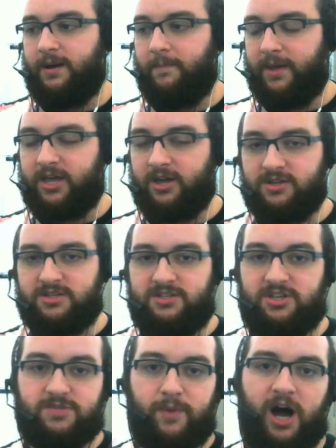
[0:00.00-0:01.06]
Because
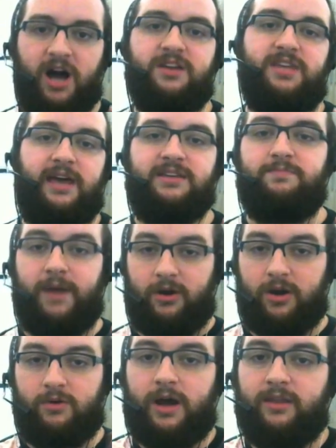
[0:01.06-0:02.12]
this boss has a
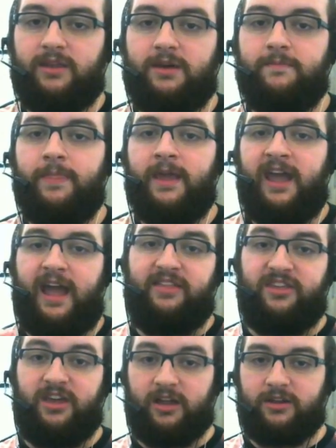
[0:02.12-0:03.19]
barrier around him, and
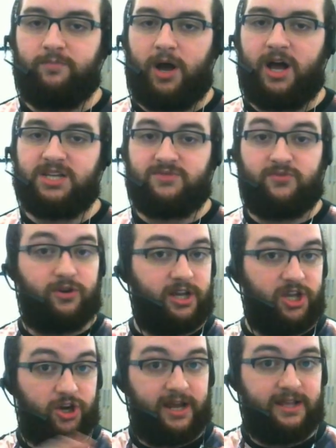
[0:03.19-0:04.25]
the other boss for the
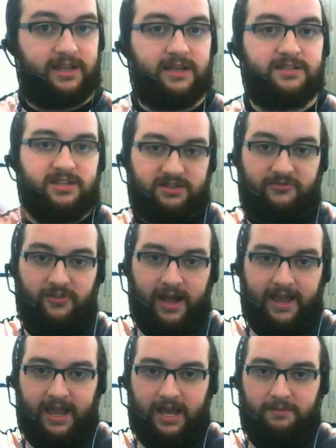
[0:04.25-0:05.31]
good endings is a
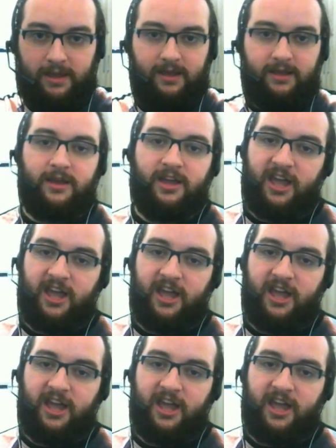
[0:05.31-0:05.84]
flying enemy,